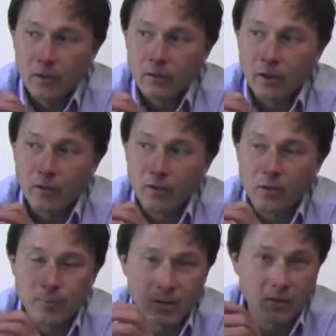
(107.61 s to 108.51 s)
Tells us
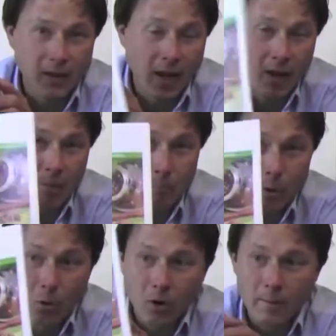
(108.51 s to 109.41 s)
specific how to
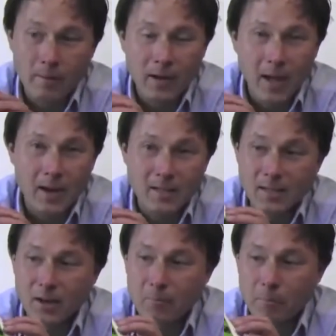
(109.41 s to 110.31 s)
program it, how to
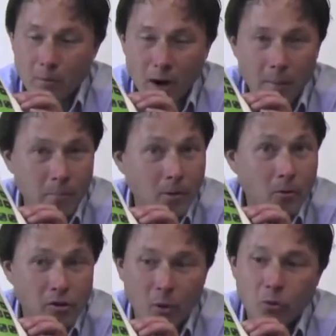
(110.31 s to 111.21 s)
set it properly,
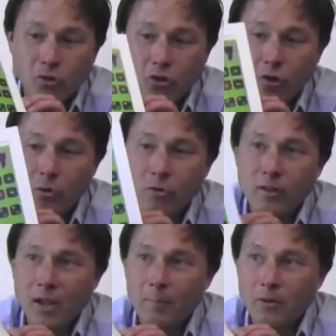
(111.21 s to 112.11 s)
which I will show you in
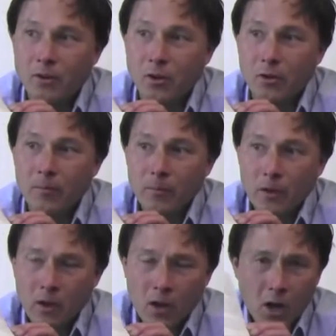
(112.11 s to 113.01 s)
this episode.
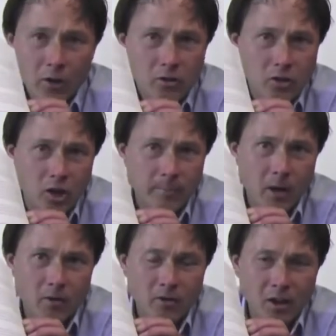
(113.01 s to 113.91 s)
Also talks
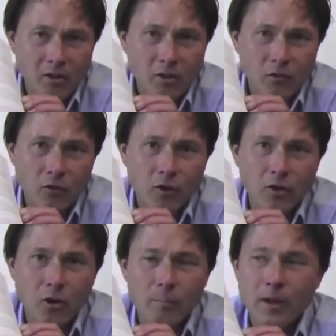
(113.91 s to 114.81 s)
about sections for, you
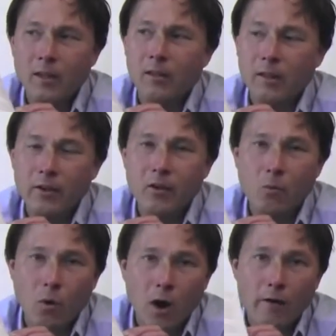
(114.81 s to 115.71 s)
know, making living
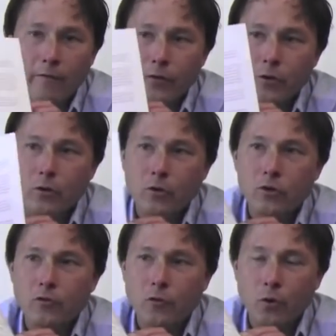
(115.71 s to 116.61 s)
and raw
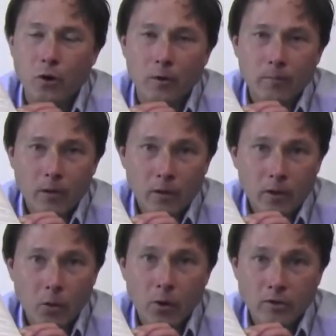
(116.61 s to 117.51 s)
foods, for, you
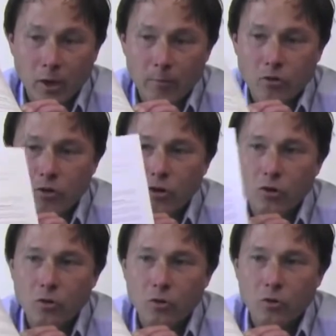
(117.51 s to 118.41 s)
know, what temperature to
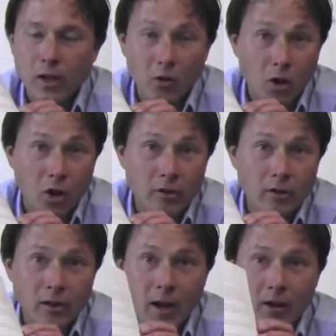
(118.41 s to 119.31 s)
use, how long
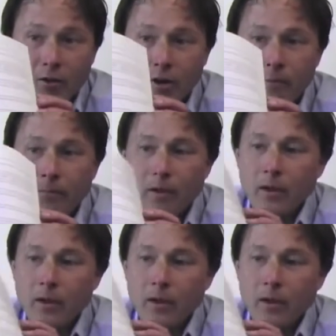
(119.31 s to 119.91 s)
to dehydrate.